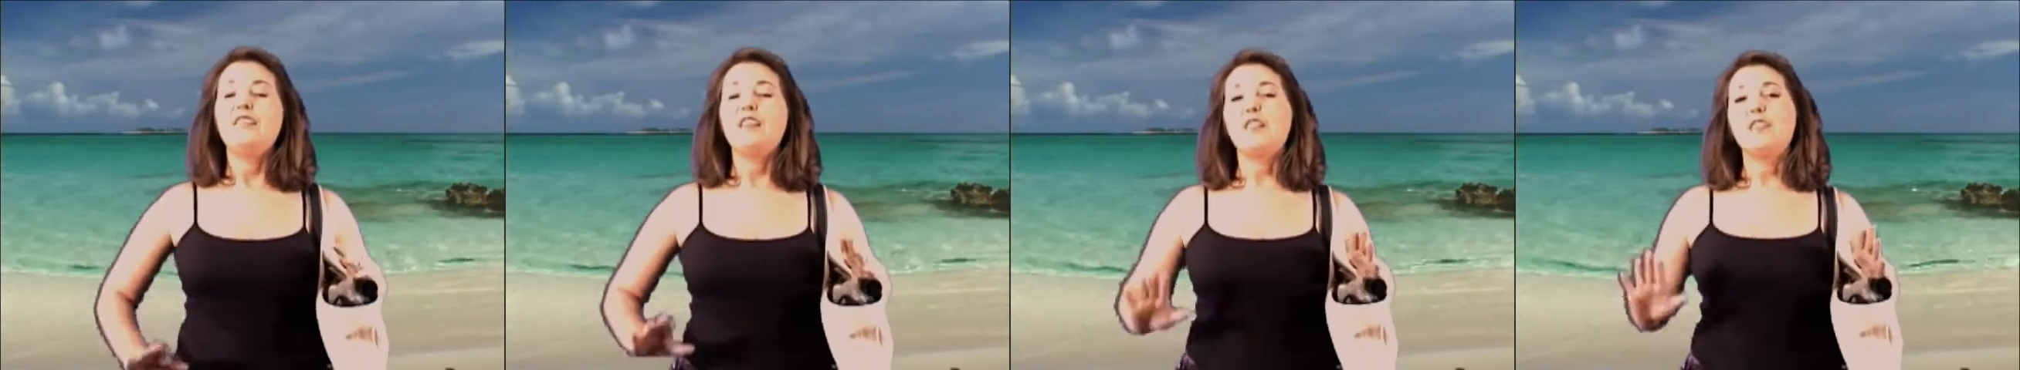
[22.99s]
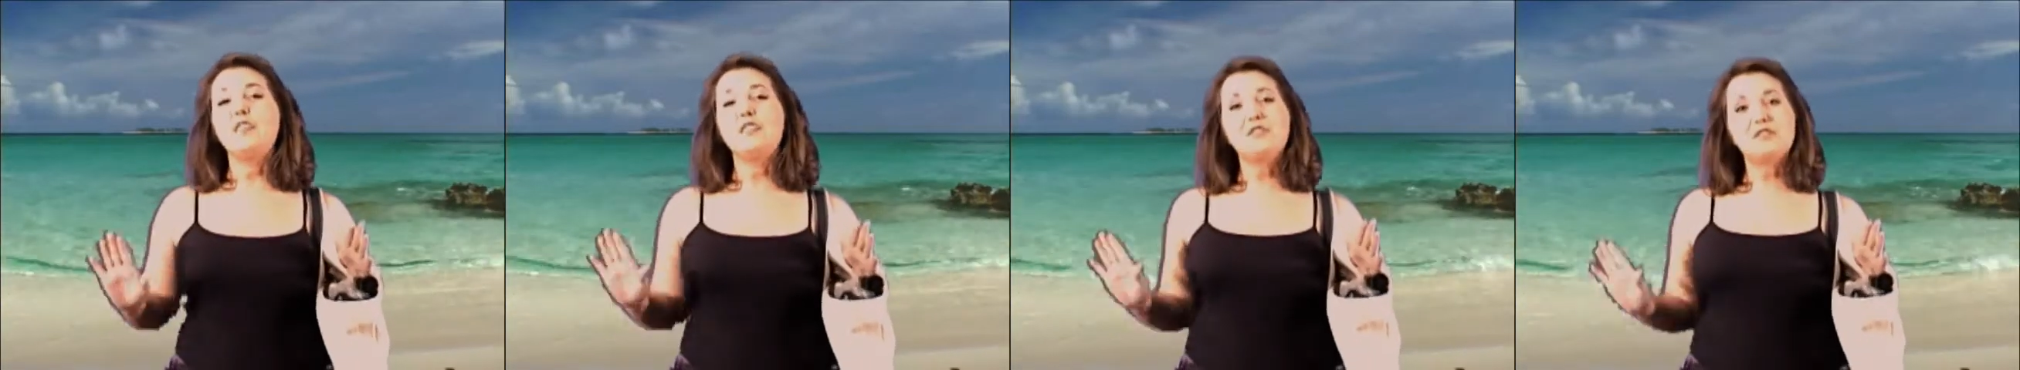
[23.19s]

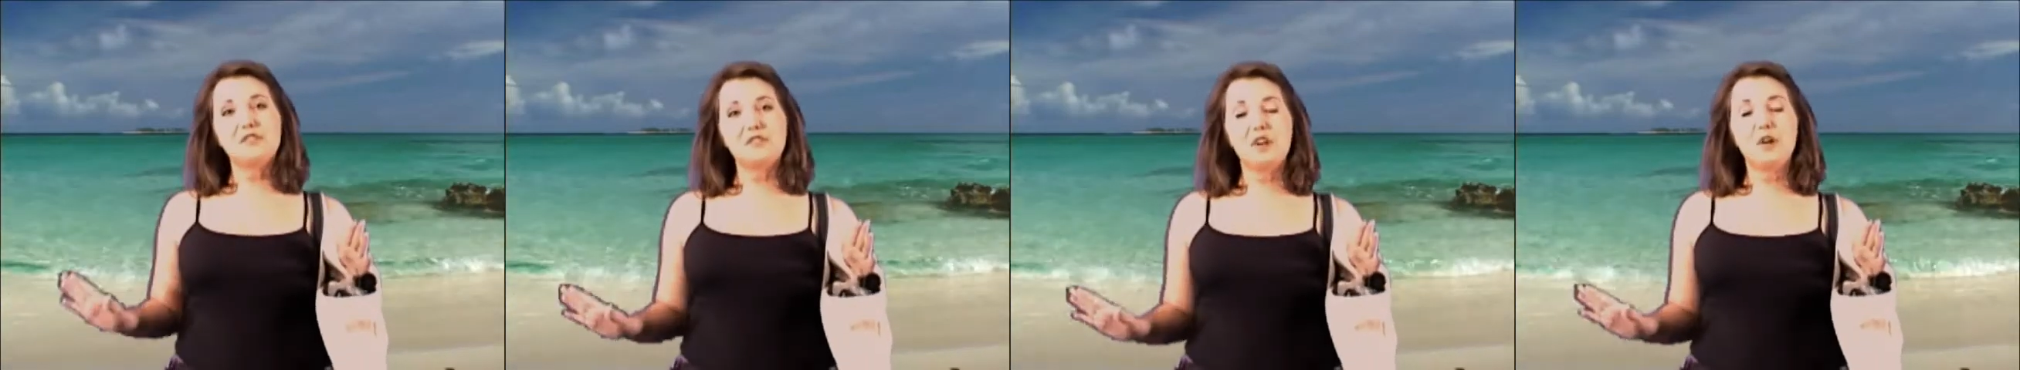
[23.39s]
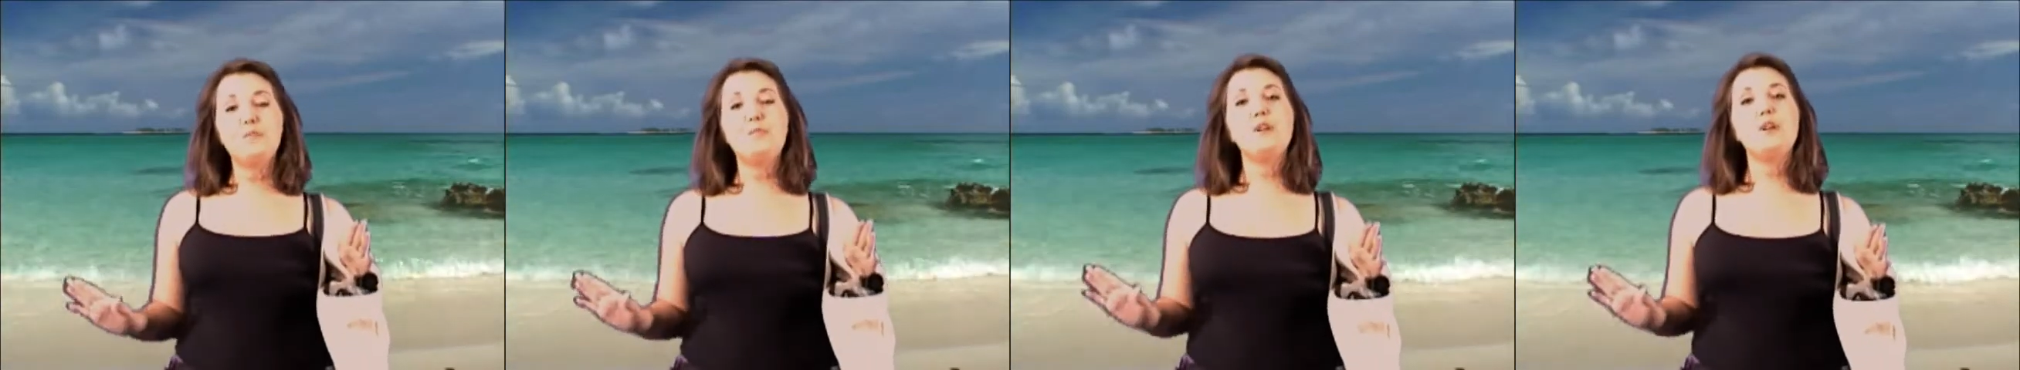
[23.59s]
Now there
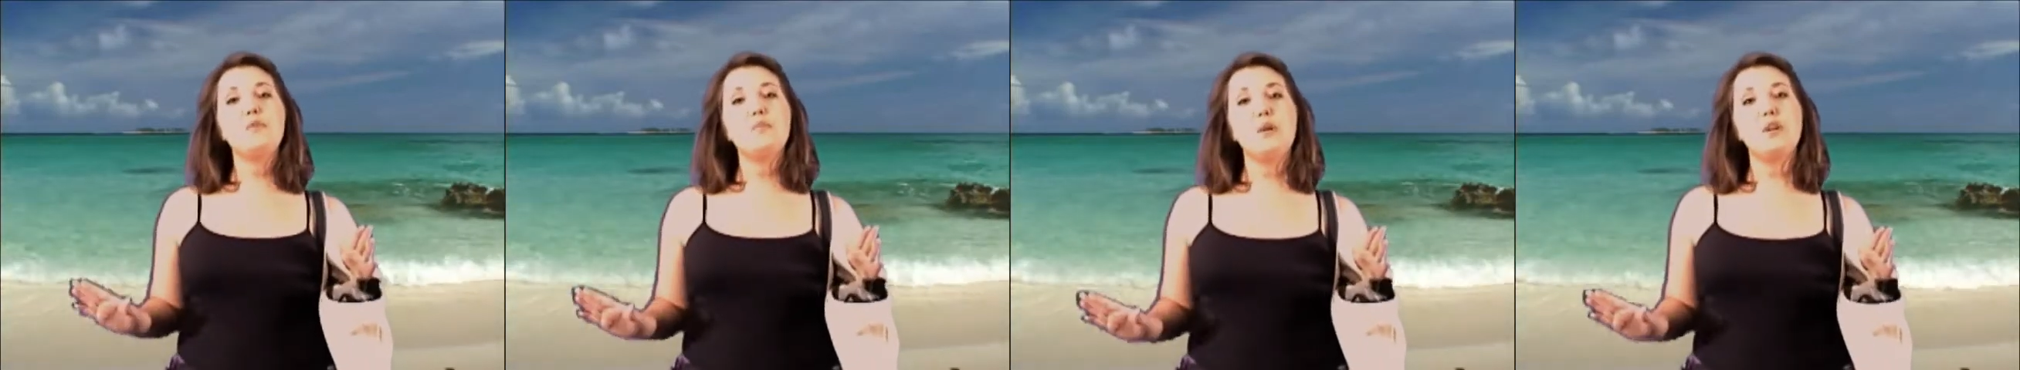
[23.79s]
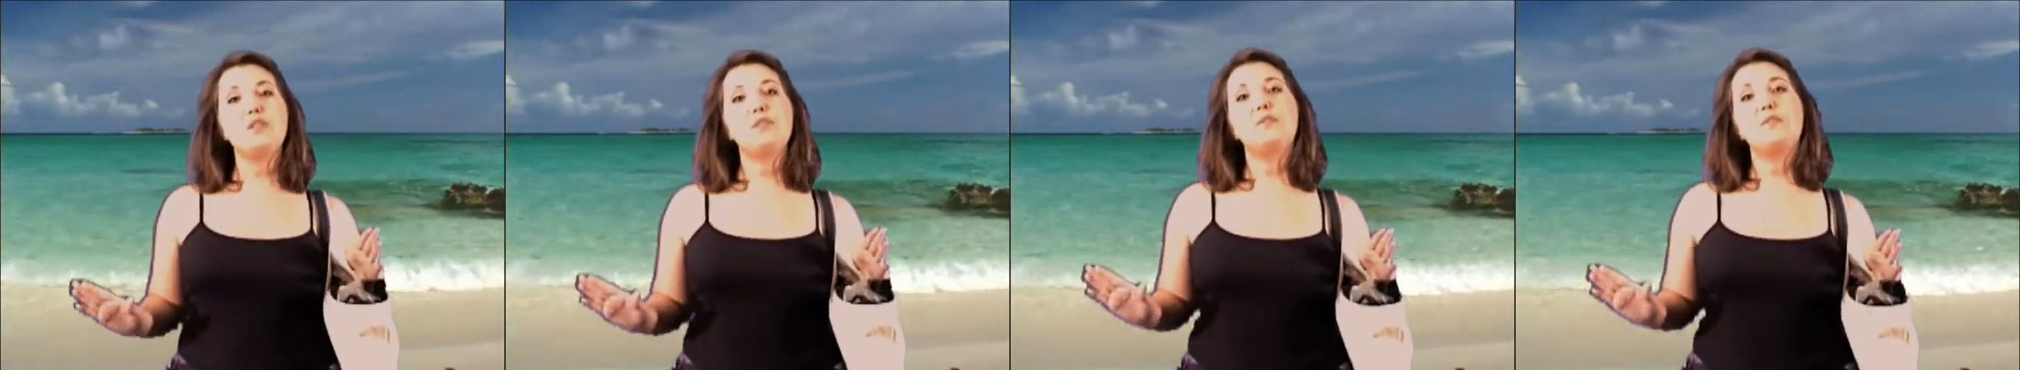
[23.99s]
are so many
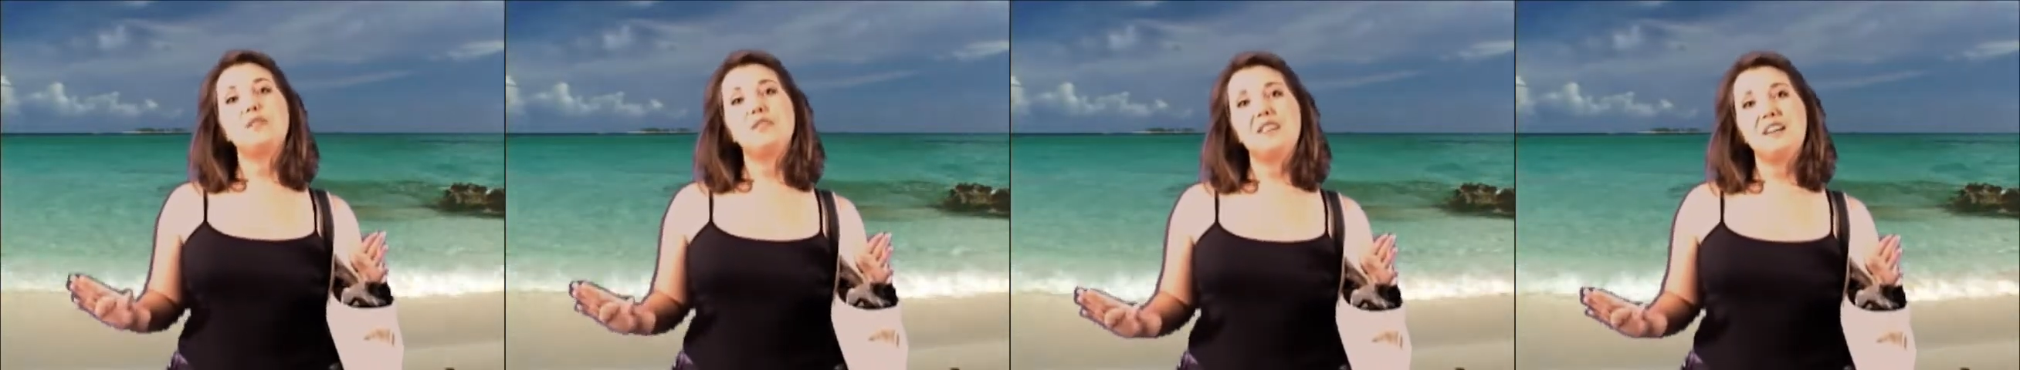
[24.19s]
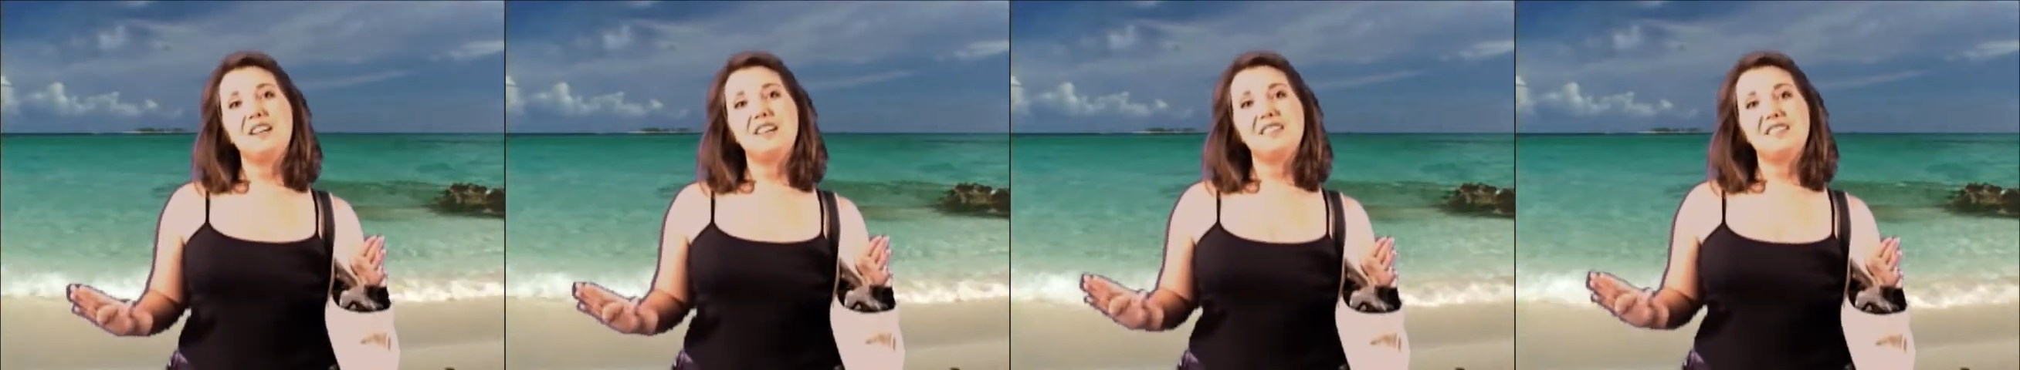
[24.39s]

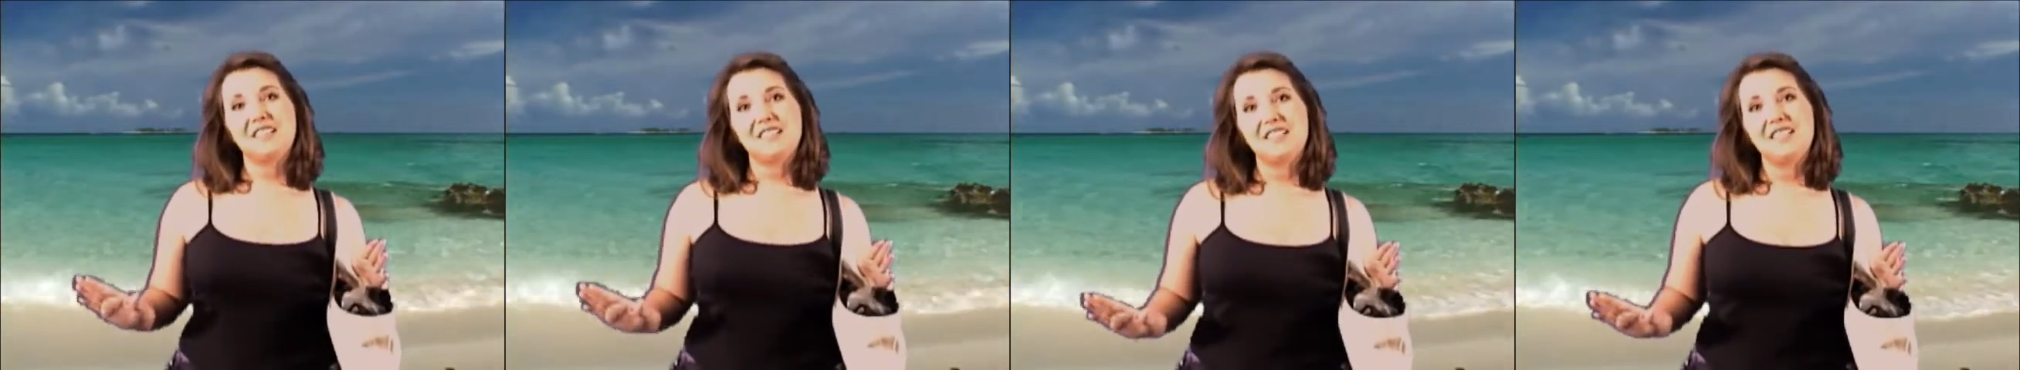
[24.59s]
wonderful things to